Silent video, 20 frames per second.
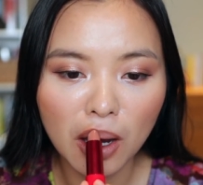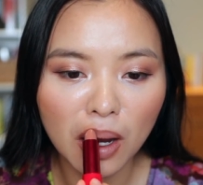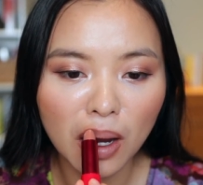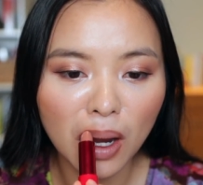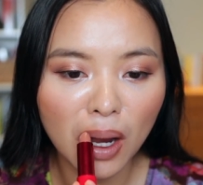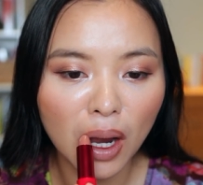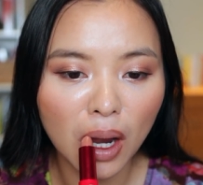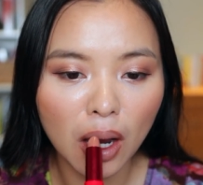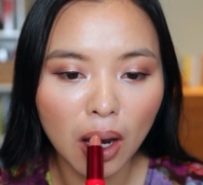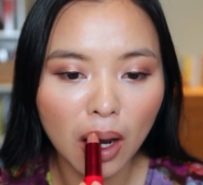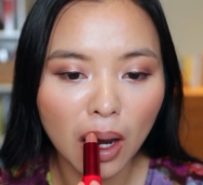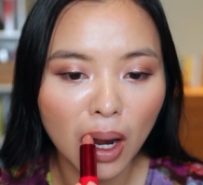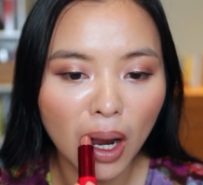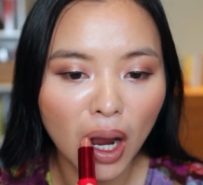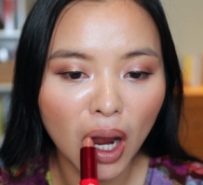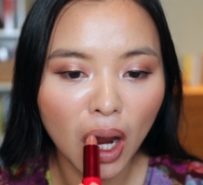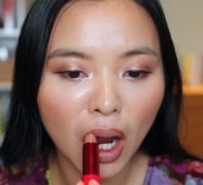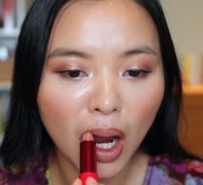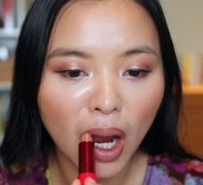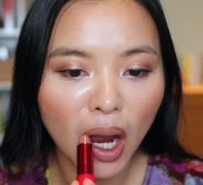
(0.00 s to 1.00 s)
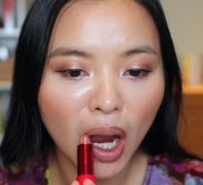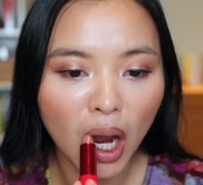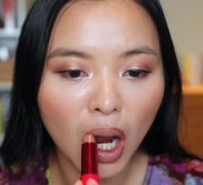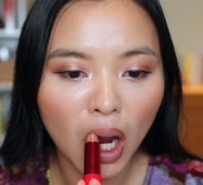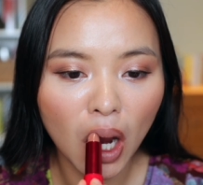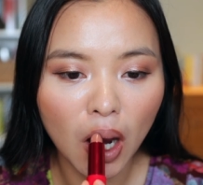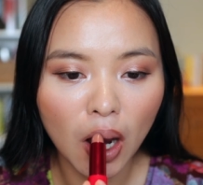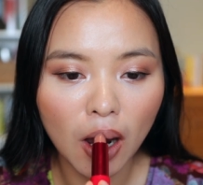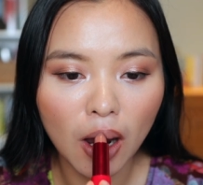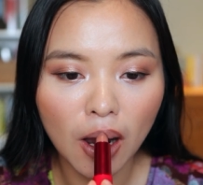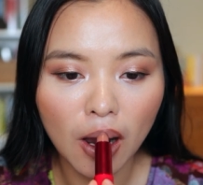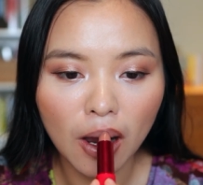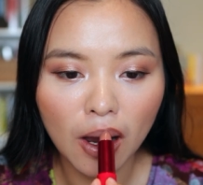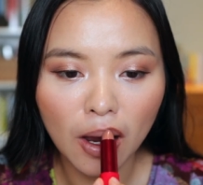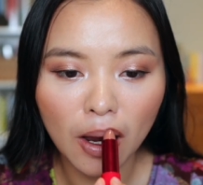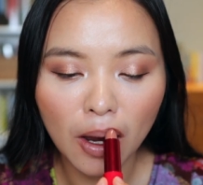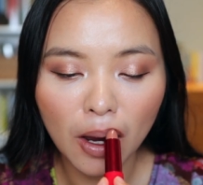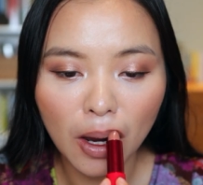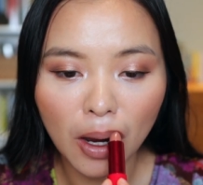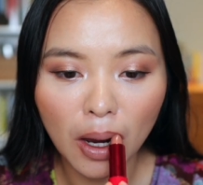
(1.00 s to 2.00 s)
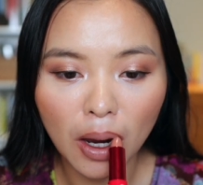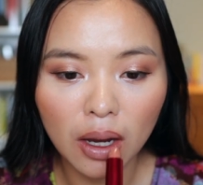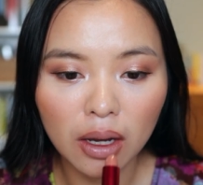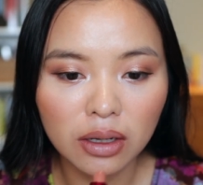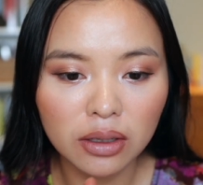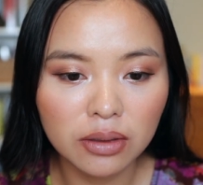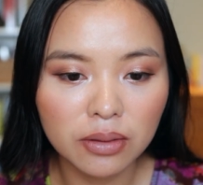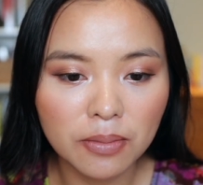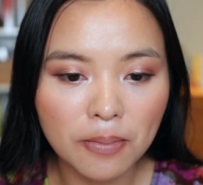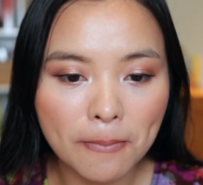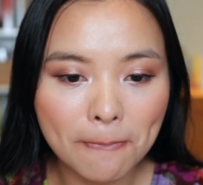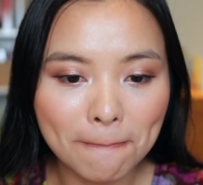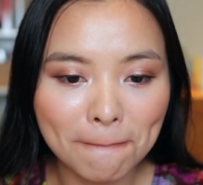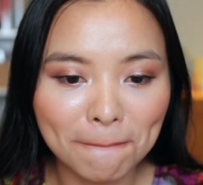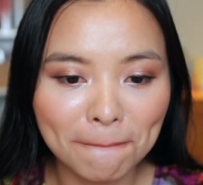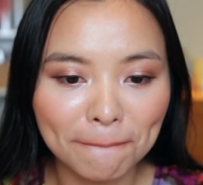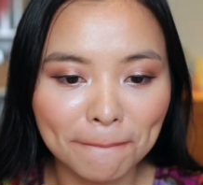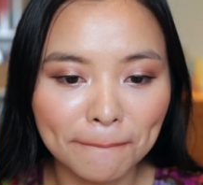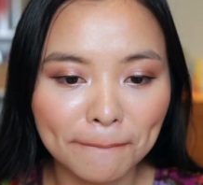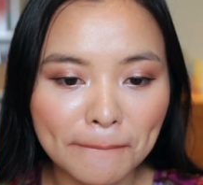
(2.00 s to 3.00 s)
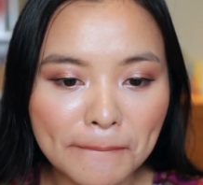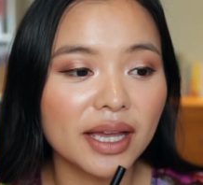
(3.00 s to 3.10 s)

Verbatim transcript: from using the lip brush kind of goes away.